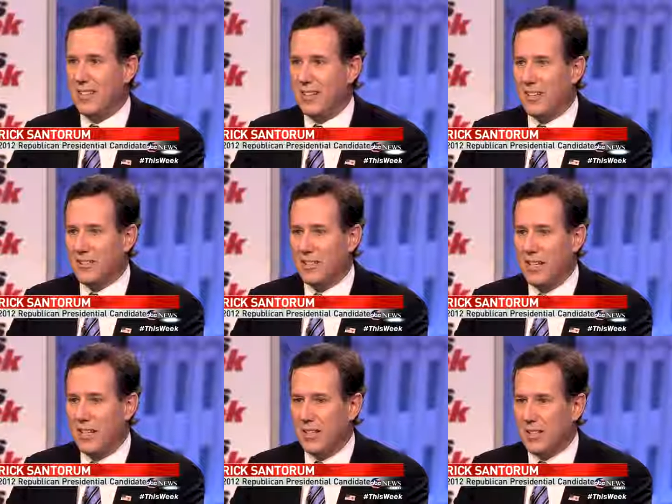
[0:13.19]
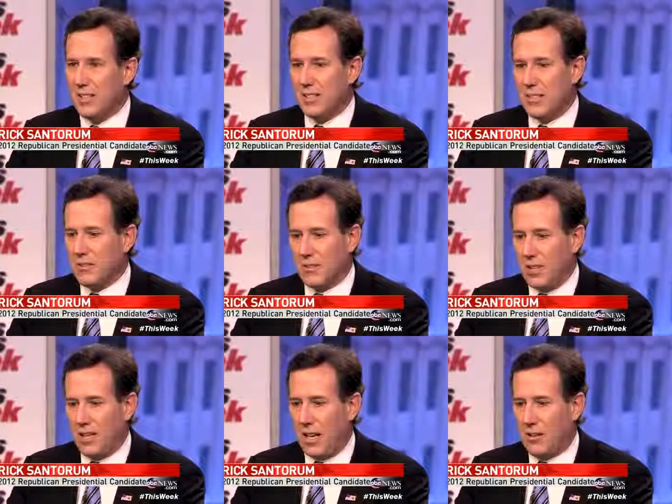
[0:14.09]
Uh, this,
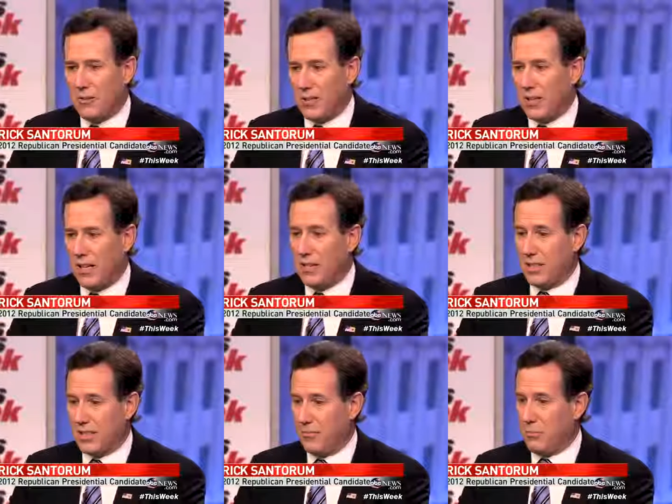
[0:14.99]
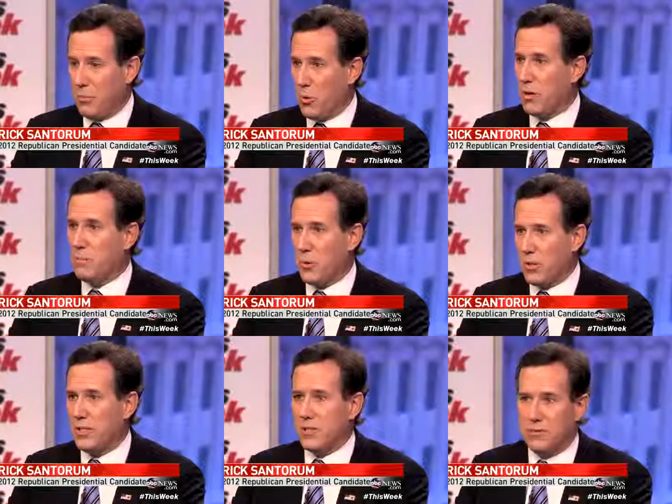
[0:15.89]
and I don't think that, I think it's even more
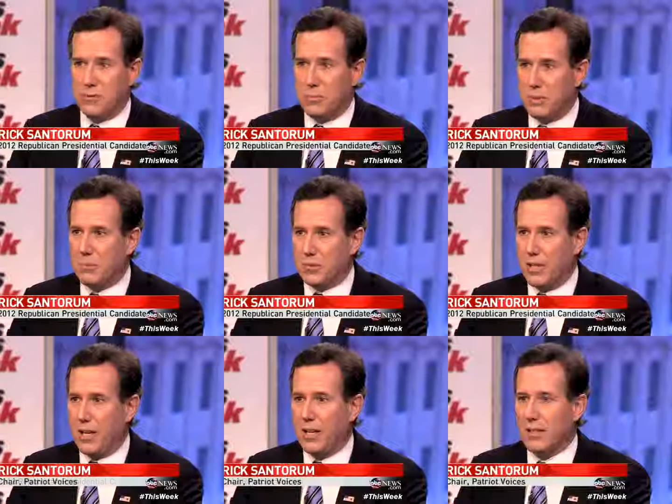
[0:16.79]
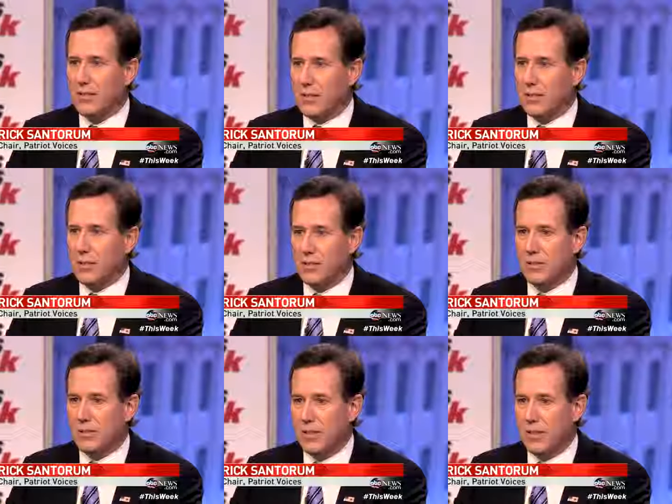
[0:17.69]
important issue for people today, given